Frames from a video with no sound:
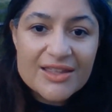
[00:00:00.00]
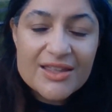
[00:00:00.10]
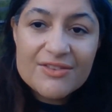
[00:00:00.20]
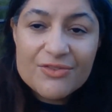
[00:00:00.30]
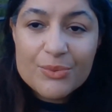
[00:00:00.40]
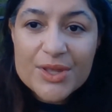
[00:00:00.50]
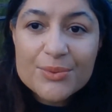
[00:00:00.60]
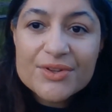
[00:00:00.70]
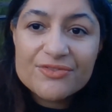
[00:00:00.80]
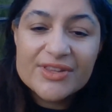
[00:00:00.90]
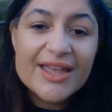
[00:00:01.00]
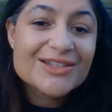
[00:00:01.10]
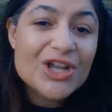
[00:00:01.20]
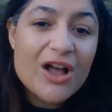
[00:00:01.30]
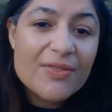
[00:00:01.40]
If we
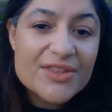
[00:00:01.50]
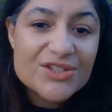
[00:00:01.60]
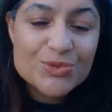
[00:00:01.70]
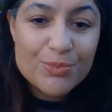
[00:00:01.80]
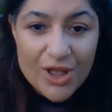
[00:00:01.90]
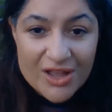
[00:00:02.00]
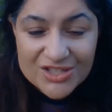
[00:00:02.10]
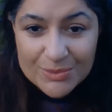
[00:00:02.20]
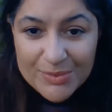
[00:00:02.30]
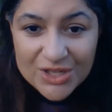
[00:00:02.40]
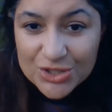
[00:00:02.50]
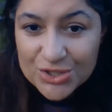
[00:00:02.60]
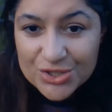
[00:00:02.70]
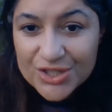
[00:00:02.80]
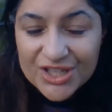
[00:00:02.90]
reflect on this blossoming
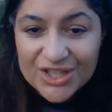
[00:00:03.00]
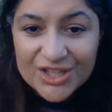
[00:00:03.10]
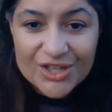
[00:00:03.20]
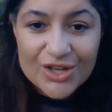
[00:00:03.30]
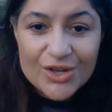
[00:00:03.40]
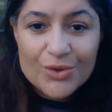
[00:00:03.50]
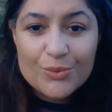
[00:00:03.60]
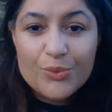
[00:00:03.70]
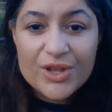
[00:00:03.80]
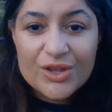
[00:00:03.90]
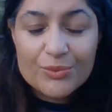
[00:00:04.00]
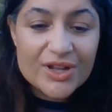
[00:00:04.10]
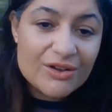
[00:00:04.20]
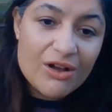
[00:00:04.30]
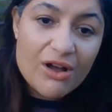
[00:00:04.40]
tree, we
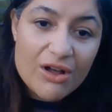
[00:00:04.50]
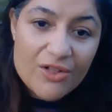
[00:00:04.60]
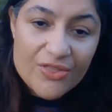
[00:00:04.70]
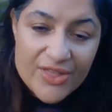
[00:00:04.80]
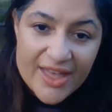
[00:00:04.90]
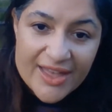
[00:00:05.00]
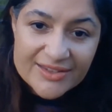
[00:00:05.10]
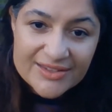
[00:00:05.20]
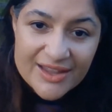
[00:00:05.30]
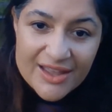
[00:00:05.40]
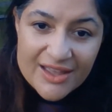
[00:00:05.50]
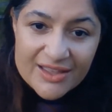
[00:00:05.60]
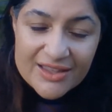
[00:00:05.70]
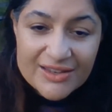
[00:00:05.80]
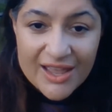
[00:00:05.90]
recall that
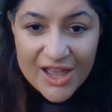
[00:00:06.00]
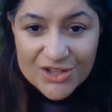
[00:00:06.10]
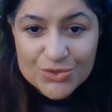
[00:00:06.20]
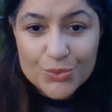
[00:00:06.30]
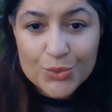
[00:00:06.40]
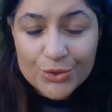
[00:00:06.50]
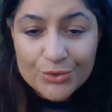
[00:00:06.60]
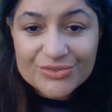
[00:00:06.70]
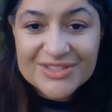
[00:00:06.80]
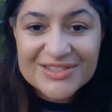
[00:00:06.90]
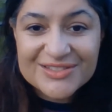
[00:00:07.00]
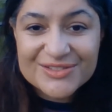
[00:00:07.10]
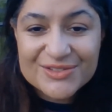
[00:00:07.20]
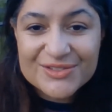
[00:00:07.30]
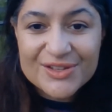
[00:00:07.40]
it has
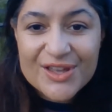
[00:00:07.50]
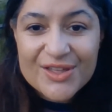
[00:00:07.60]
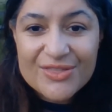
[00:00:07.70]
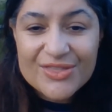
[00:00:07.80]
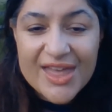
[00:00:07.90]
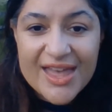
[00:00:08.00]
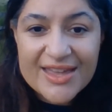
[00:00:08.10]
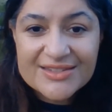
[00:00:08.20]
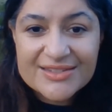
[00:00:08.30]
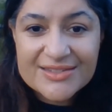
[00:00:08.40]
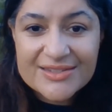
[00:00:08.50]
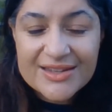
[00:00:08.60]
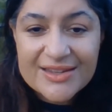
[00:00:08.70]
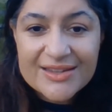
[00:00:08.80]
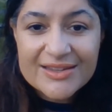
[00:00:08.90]
roots that
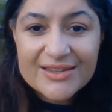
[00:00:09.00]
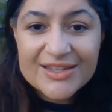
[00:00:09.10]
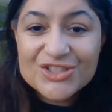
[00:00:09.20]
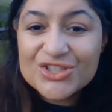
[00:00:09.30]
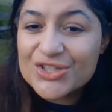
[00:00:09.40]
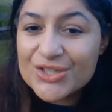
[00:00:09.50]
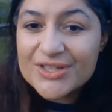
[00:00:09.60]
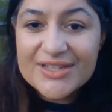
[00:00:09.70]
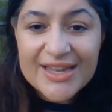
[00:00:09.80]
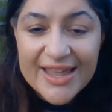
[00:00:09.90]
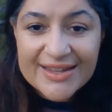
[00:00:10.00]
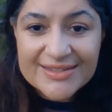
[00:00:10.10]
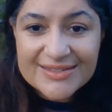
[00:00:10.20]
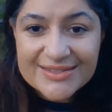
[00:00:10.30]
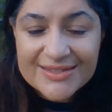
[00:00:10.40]

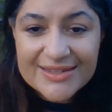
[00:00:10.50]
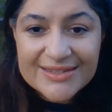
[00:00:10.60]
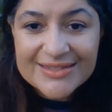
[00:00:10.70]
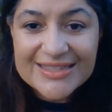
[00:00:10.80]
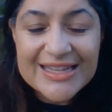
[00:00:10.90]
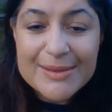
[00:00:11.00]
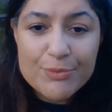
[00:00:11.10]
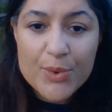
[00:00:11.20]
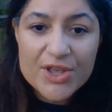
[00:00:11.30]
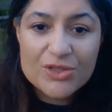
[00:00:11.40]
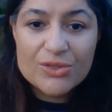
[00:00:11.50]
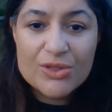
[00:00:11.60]
interconnect deep with